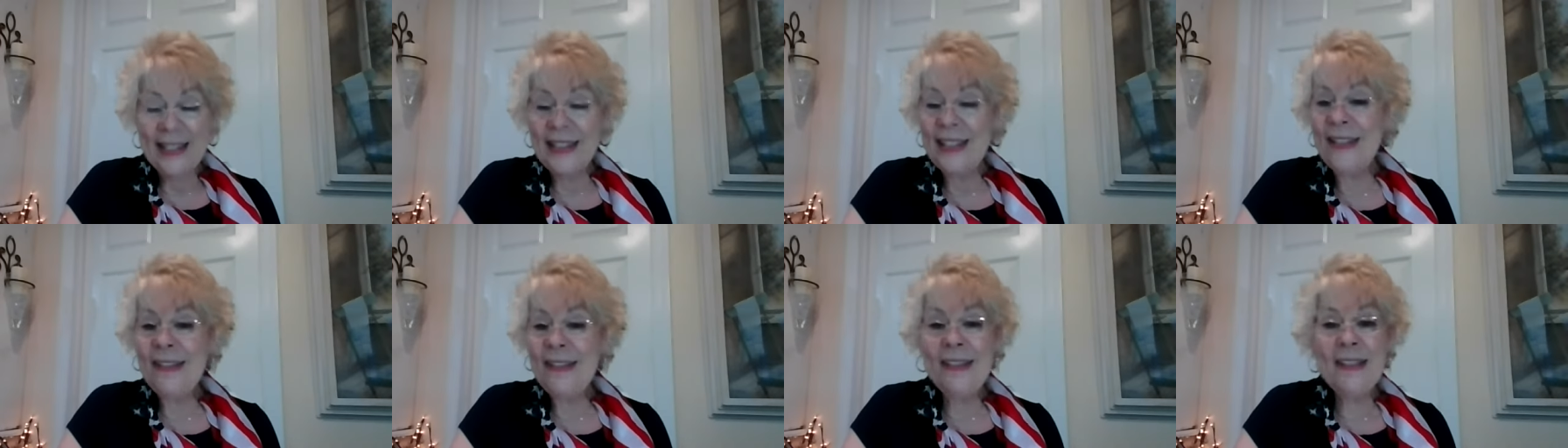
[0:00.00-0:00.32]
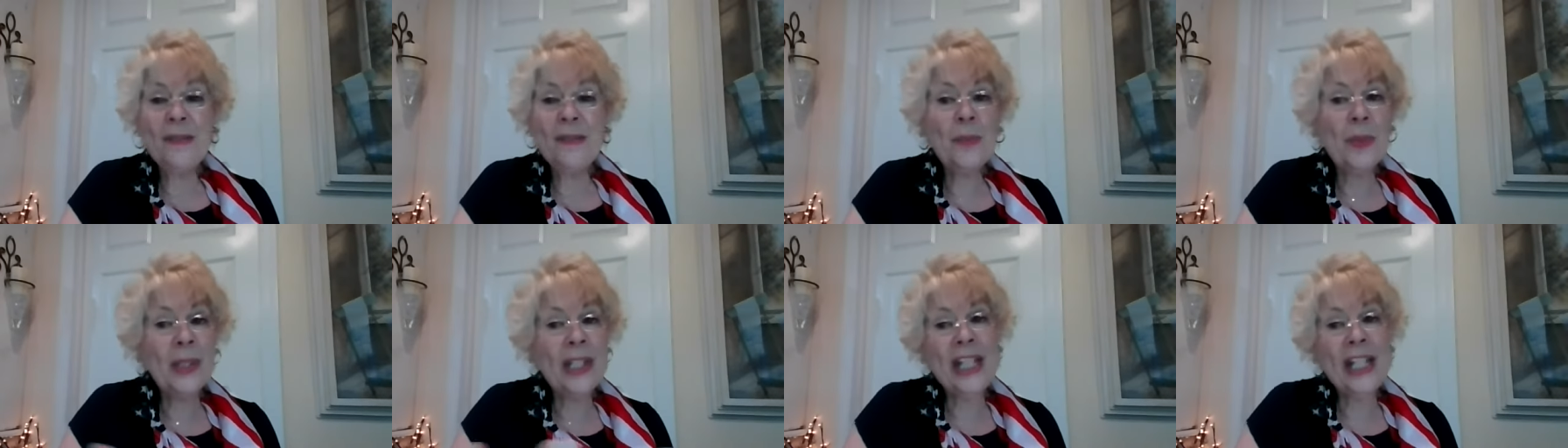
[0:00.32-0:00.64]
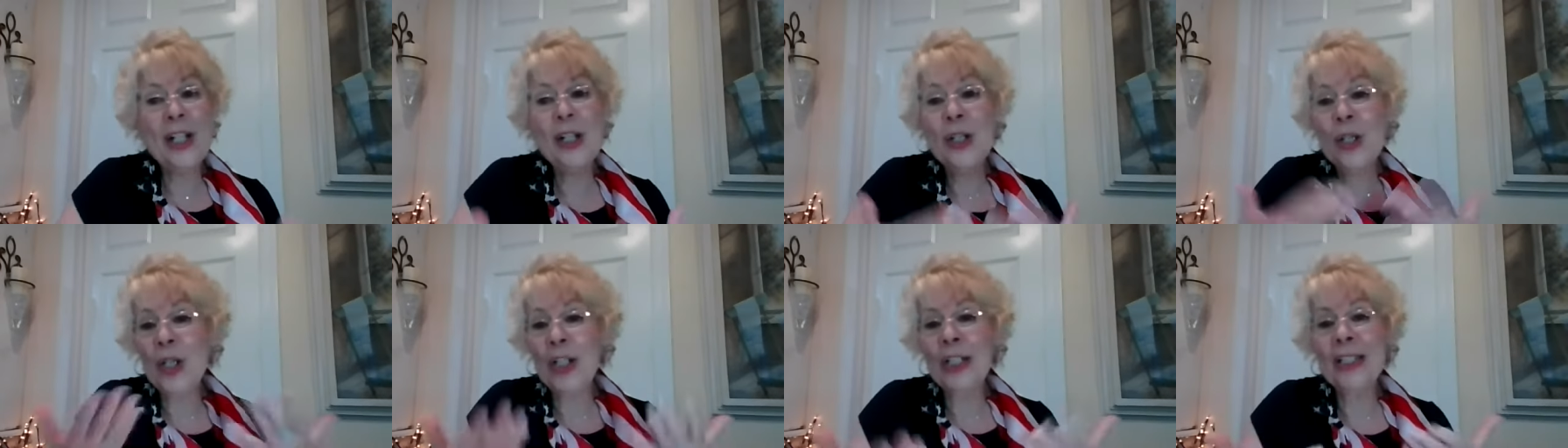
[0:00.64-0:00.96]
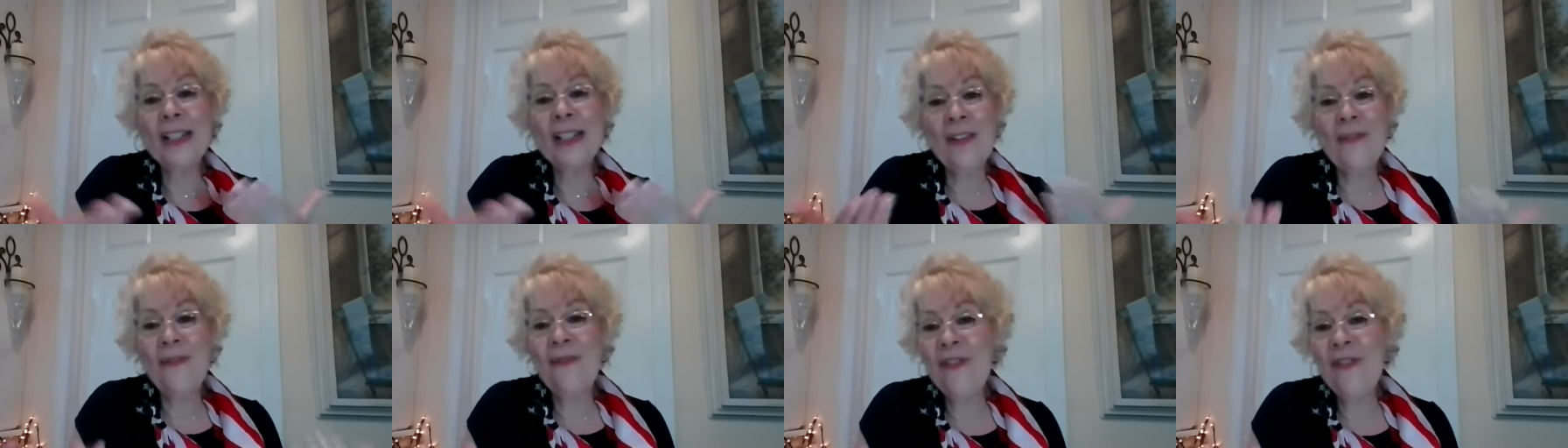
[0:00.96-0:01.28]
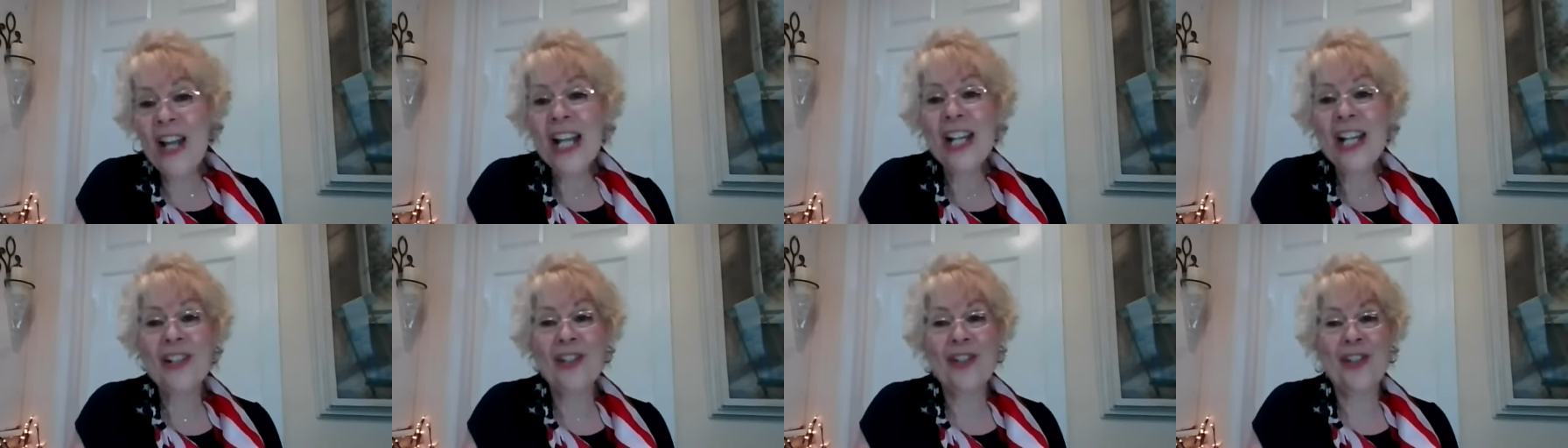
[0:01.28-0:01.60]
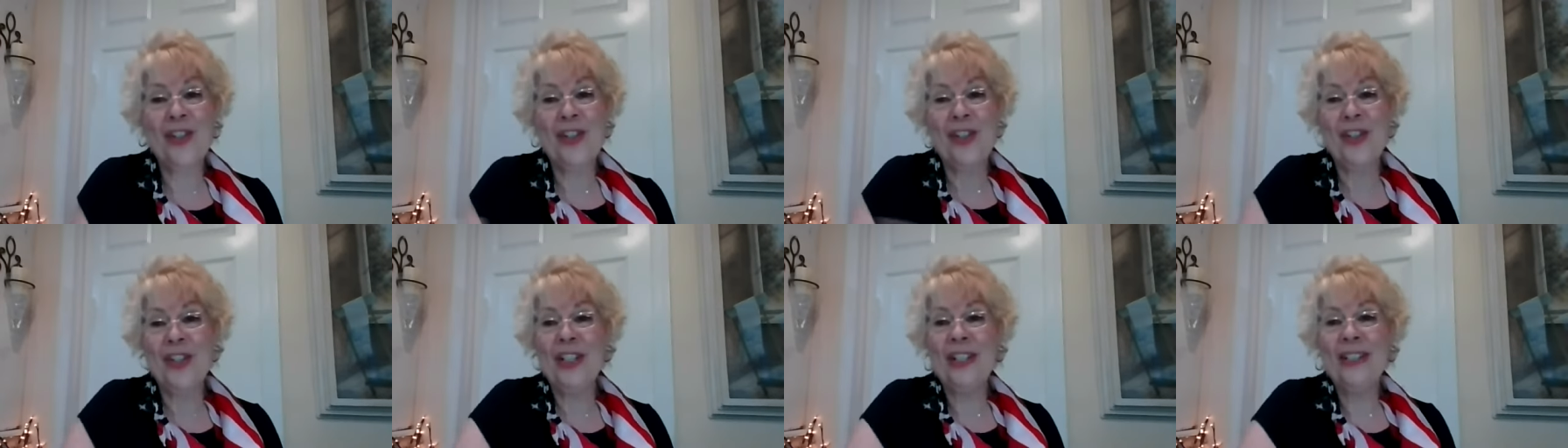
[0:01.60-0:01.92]
This is when he cooked the
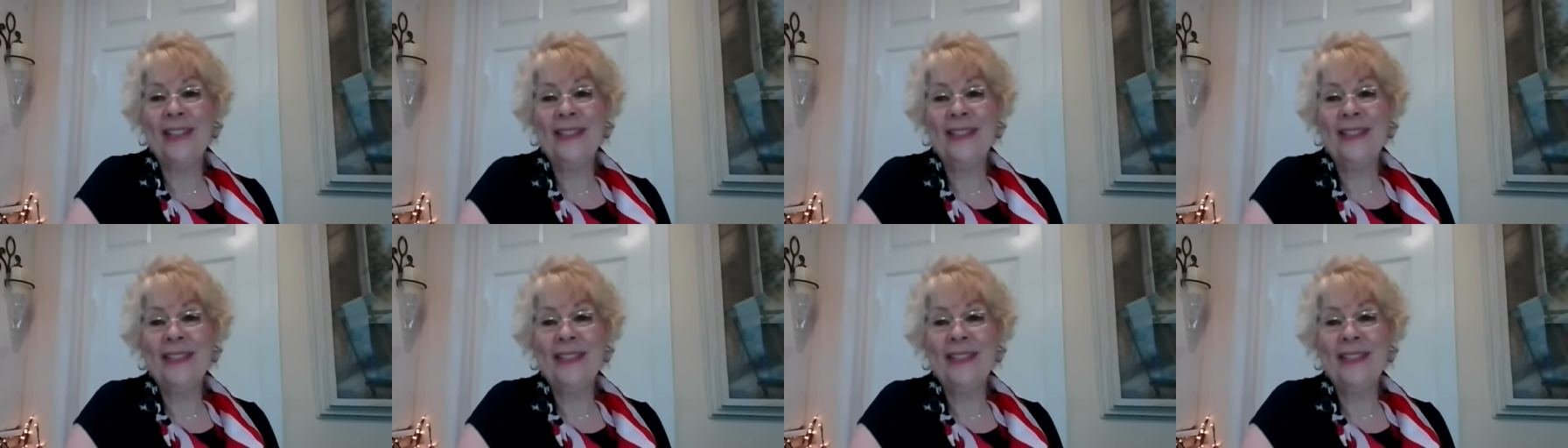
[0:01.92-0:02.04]
fish